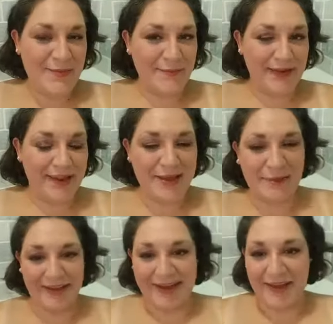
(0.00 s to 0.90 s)
But
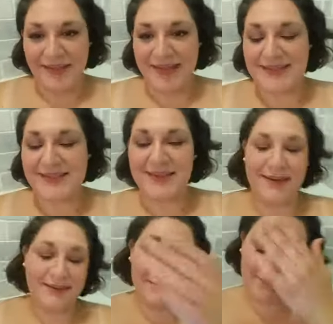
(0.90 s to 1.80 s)
come on now,
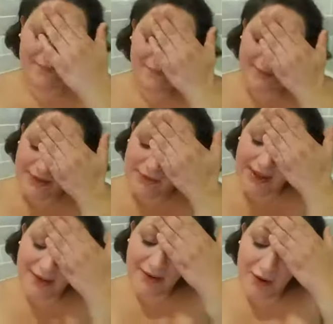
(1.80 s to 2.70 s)
you
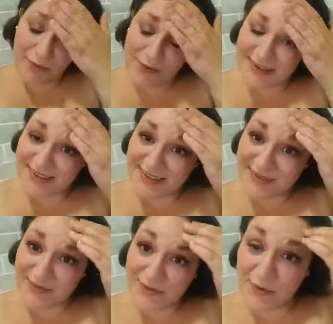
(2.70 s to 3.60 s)
can't
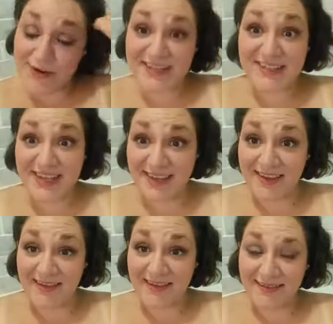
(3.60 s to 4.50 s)
always
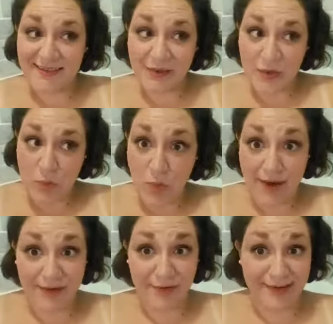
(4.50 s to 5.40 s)
foresee
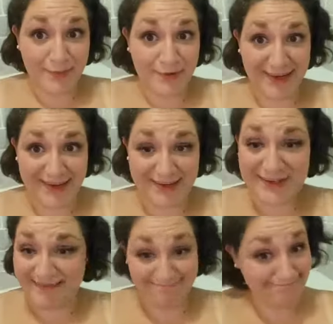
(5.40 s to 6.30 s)
when you'll need
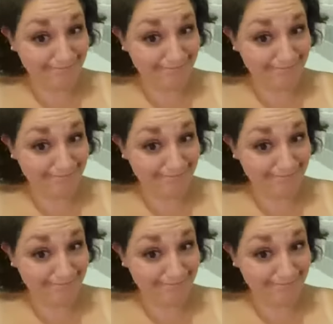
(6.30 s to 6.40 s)
protection.